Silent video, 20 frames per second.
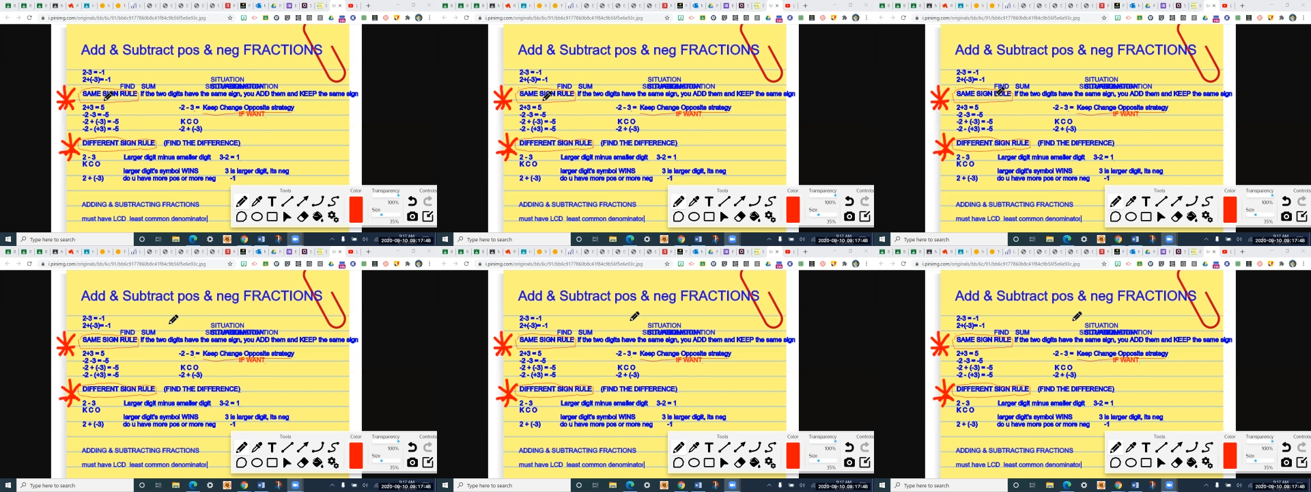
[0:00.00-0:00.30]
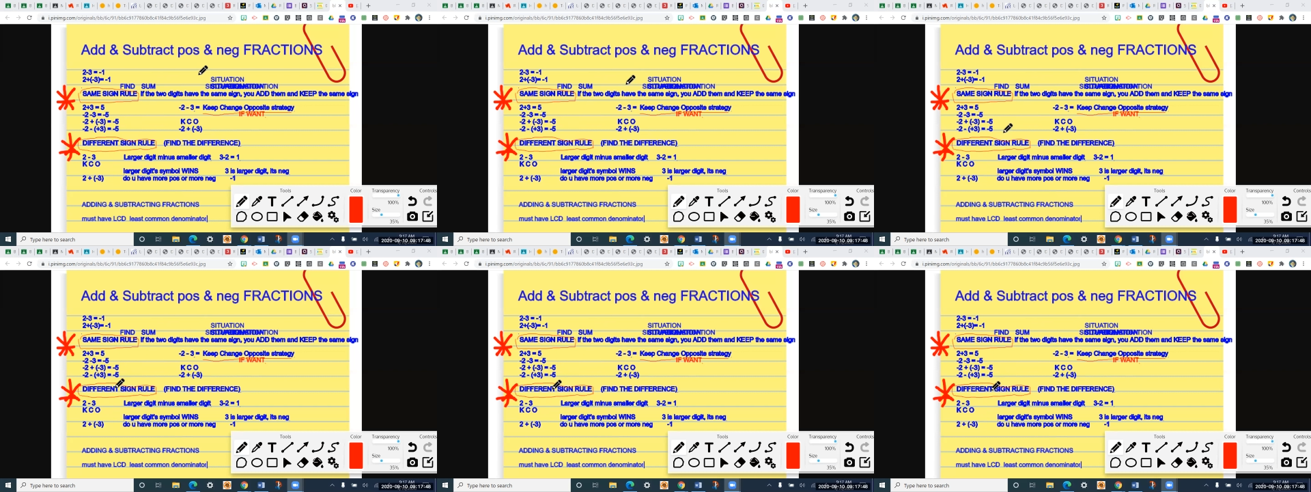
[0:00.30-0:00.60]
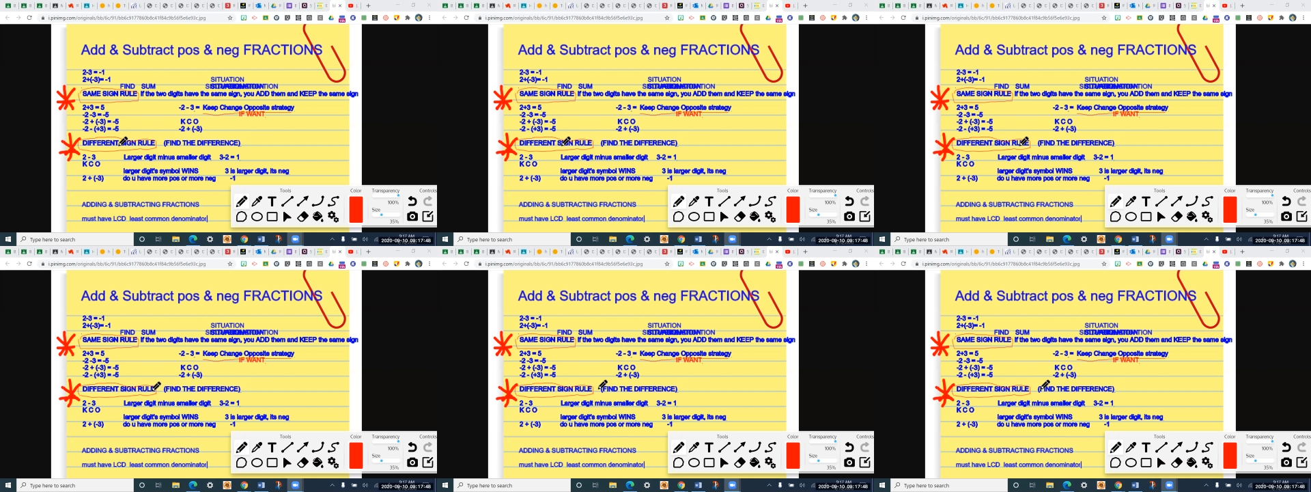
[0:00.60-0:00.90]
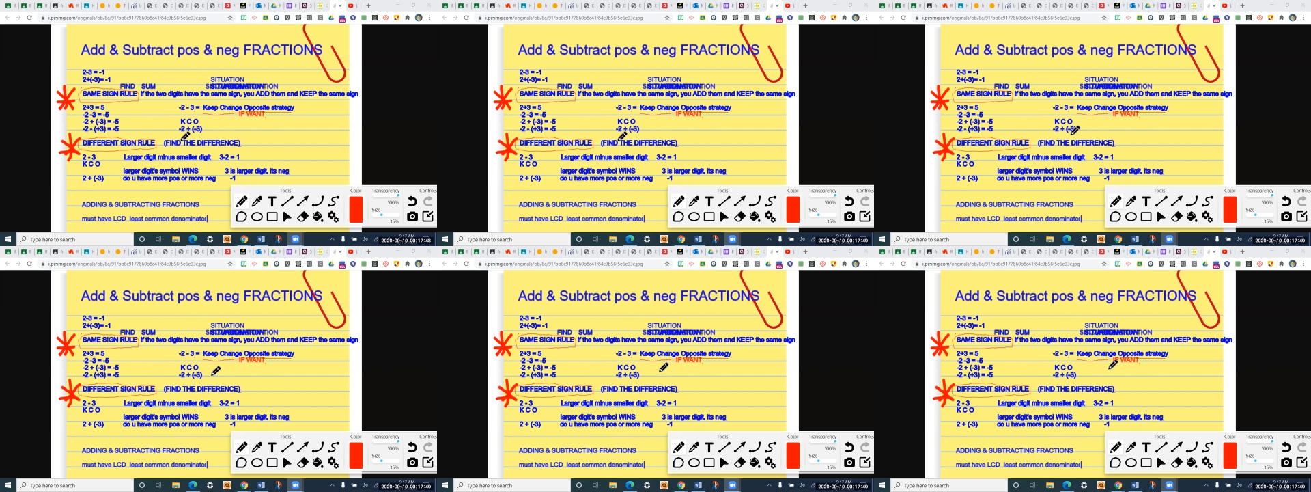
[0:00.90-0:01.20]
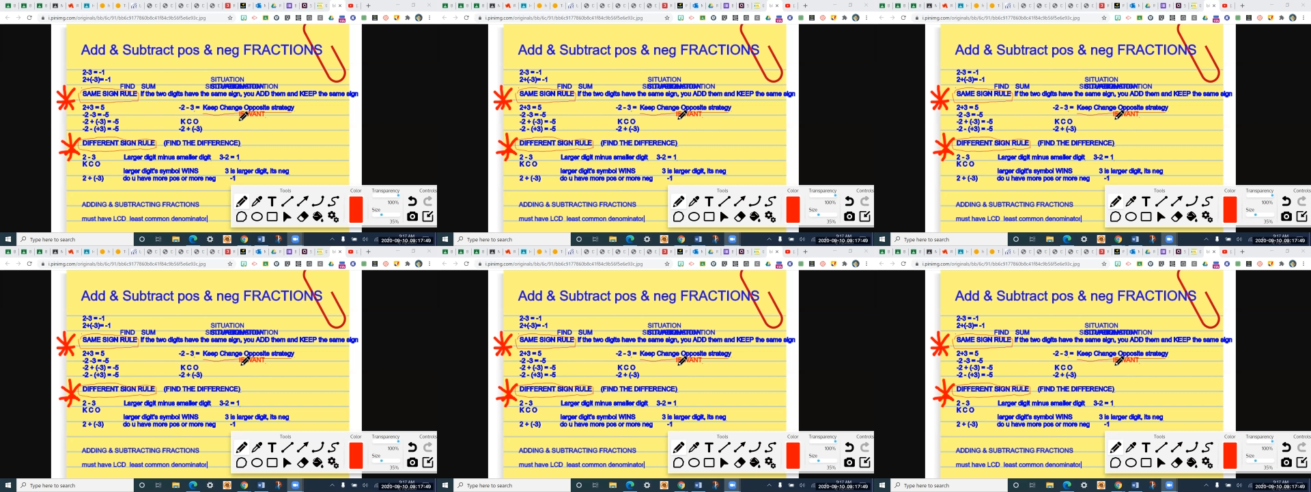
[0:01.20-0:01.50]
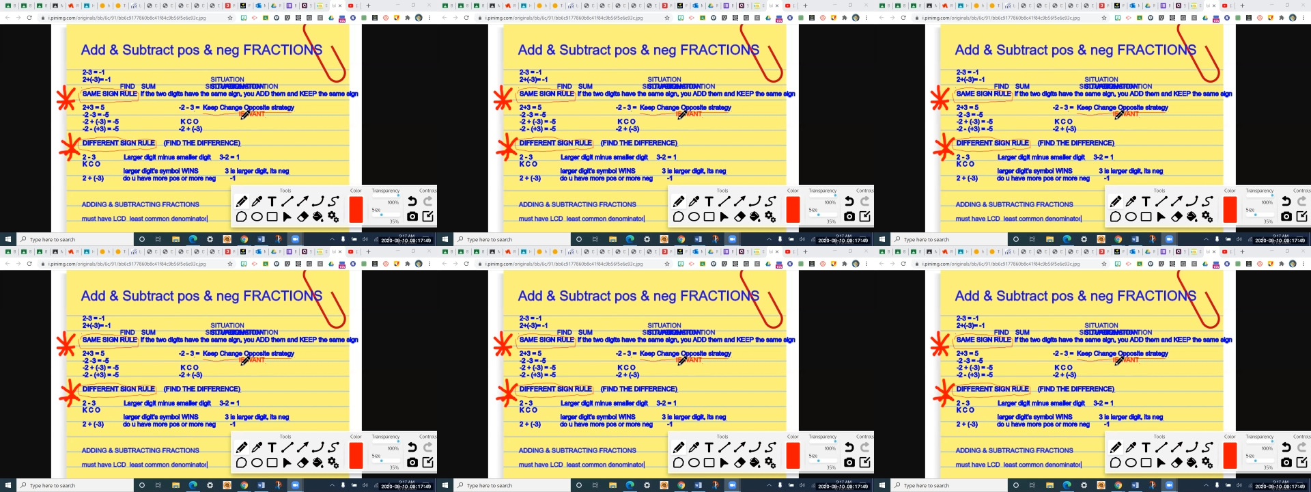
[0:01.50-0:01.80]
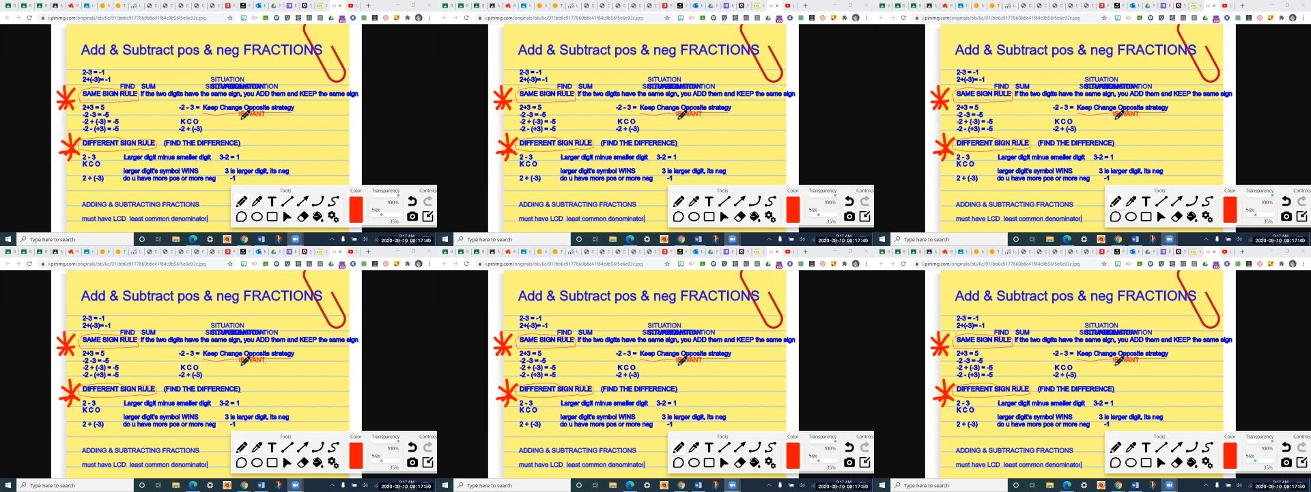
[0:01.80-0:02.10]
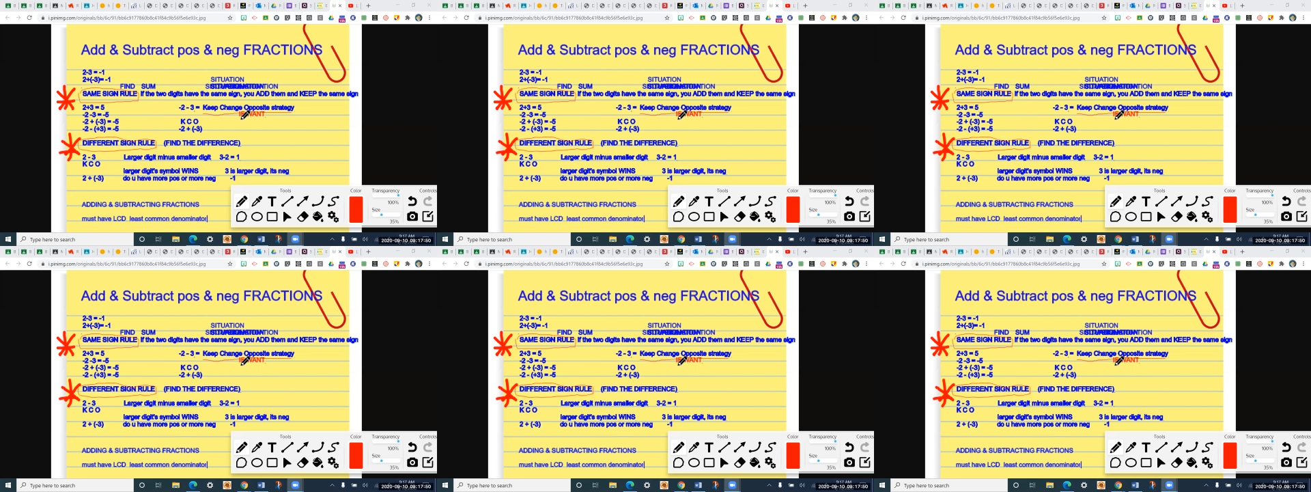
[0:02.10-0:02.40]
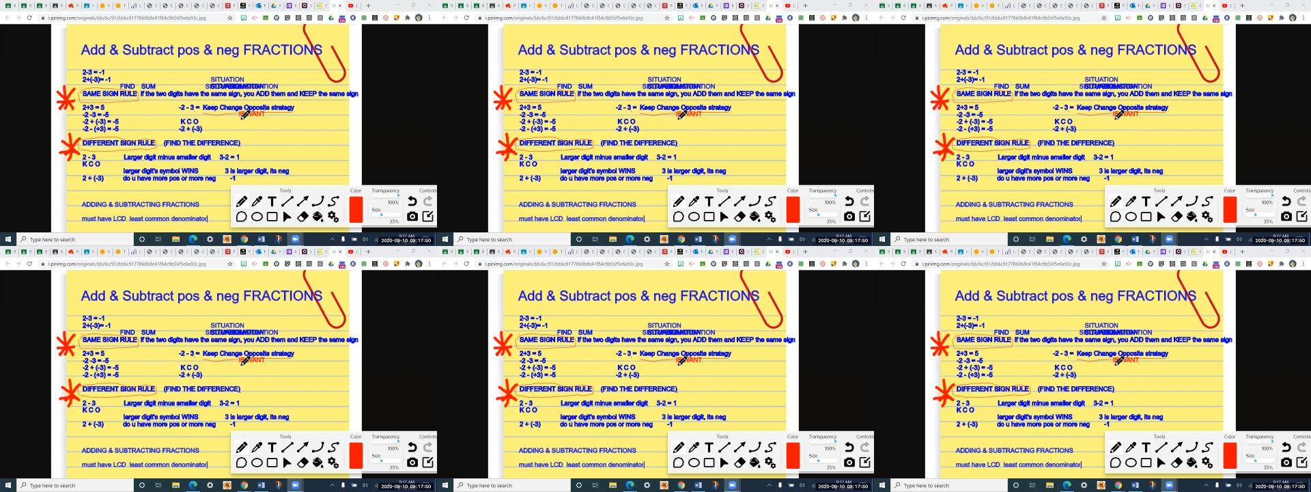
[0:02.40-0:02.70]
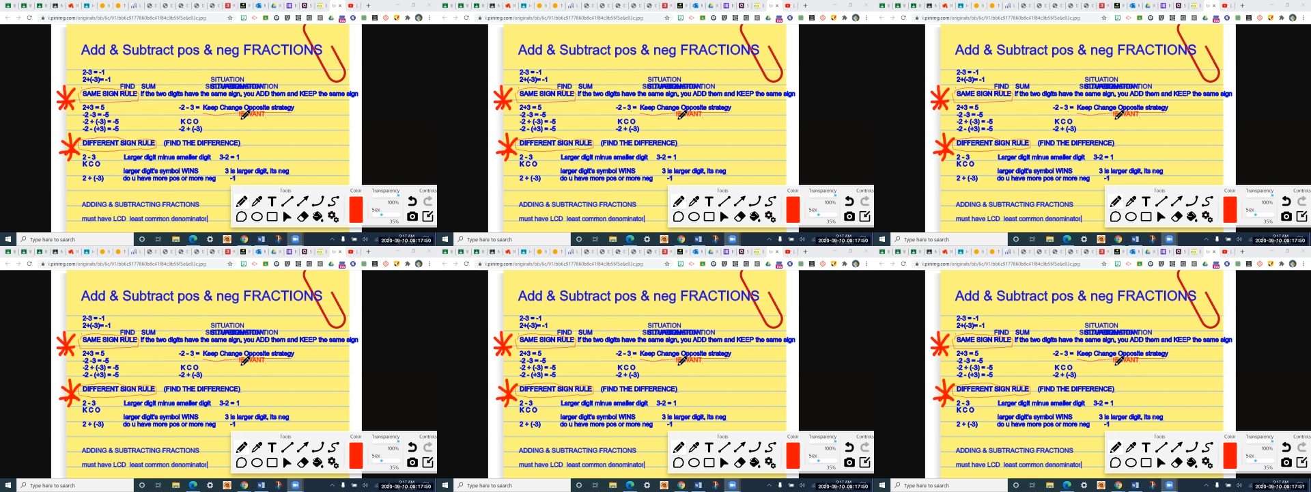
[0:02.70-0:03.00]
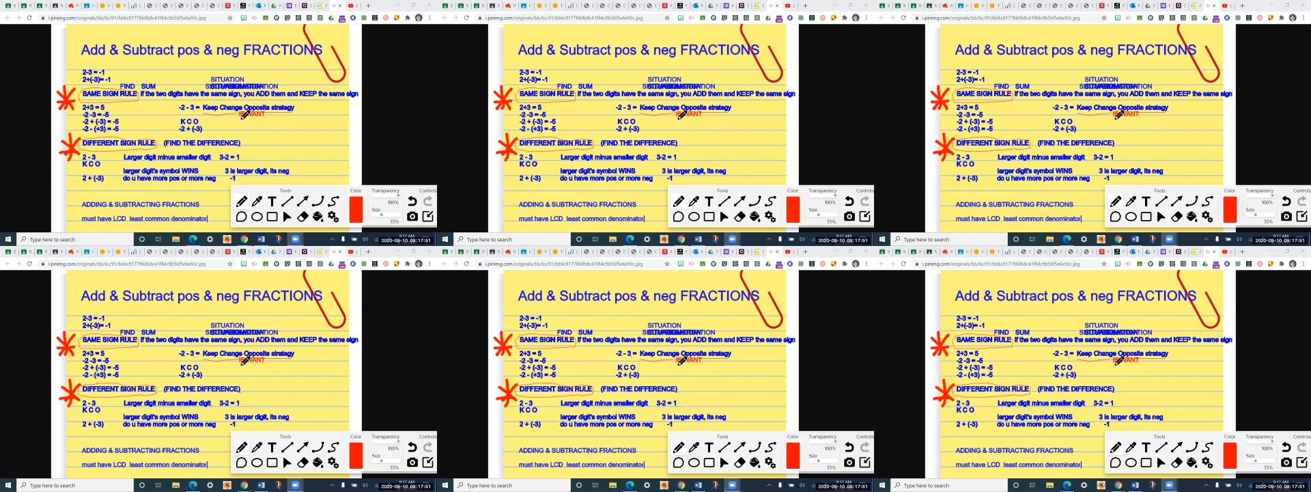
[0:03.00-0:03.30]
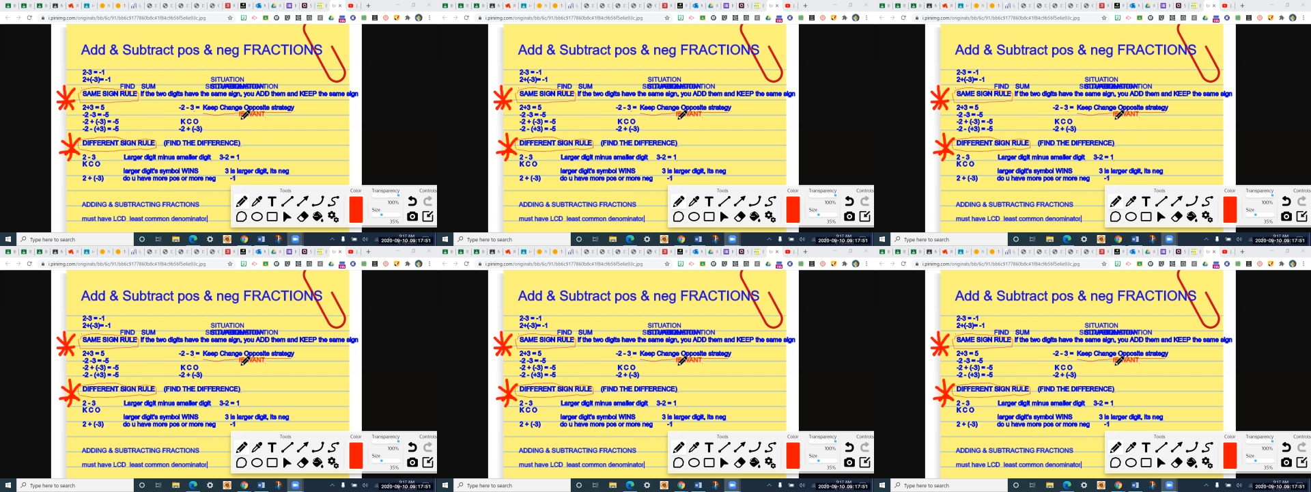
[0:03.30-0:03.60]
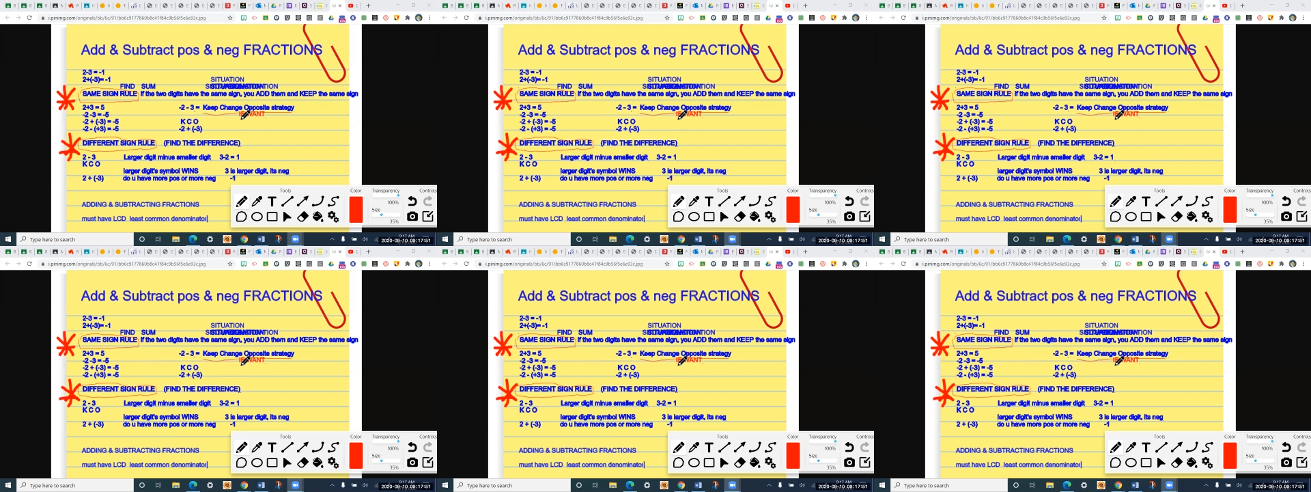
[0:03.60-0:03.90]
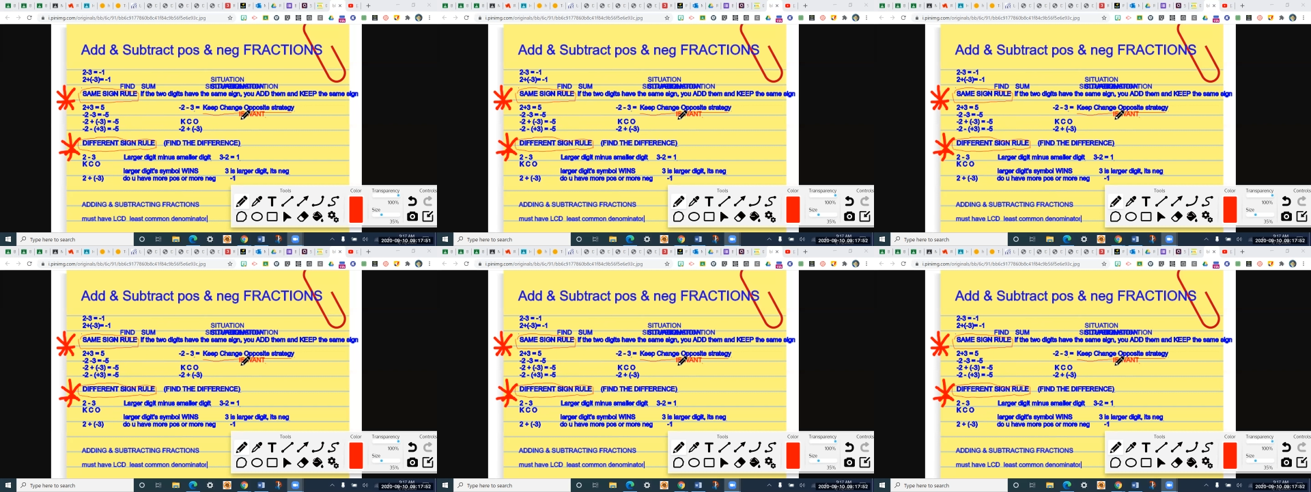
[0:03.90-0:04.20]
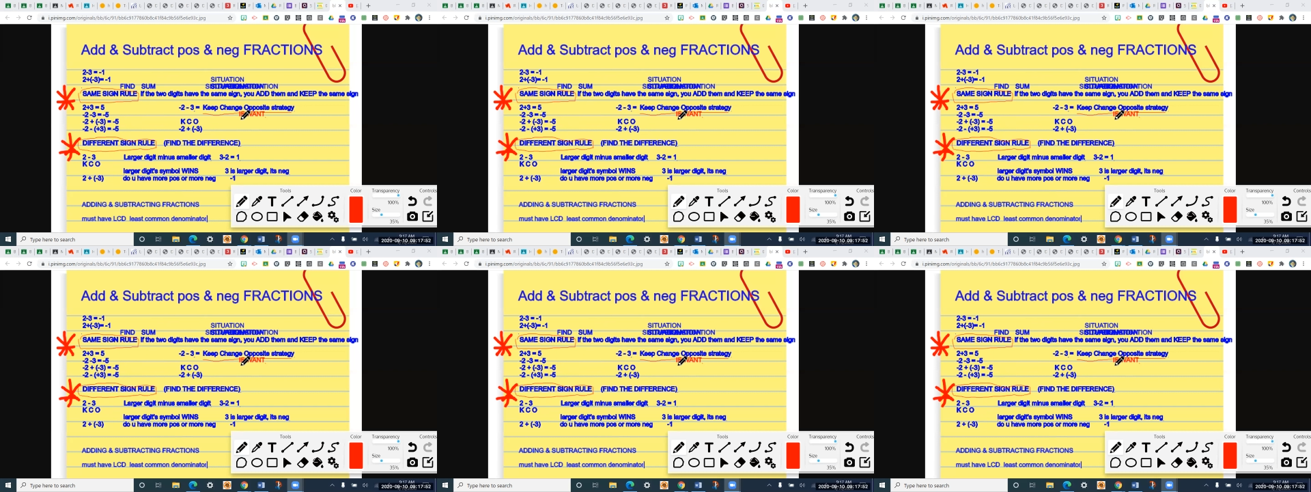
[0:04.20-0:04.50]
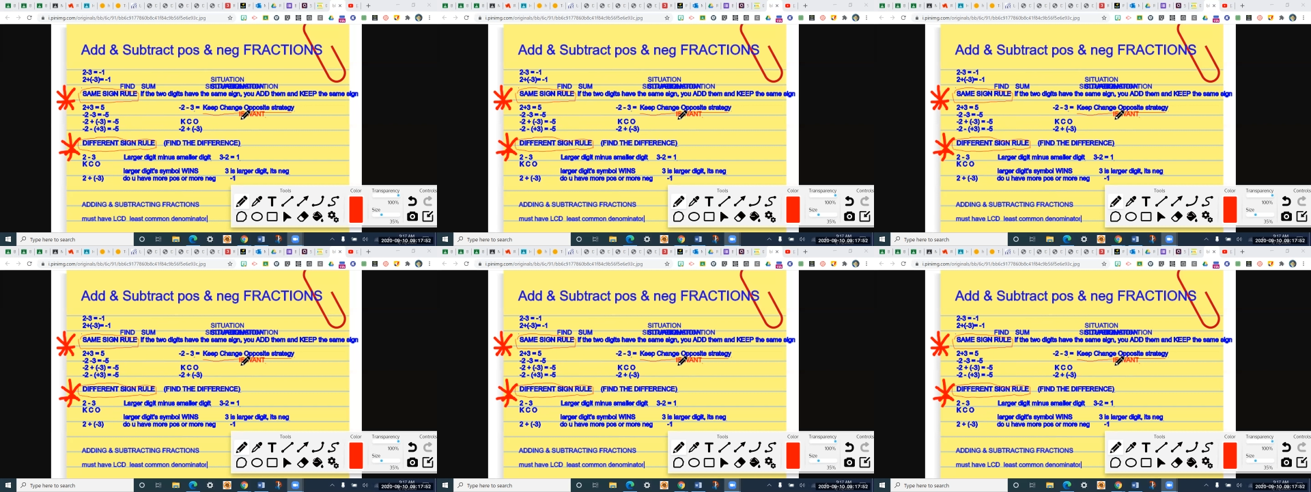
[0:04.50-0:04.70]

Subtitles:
No face is visible, so there are no lips to read.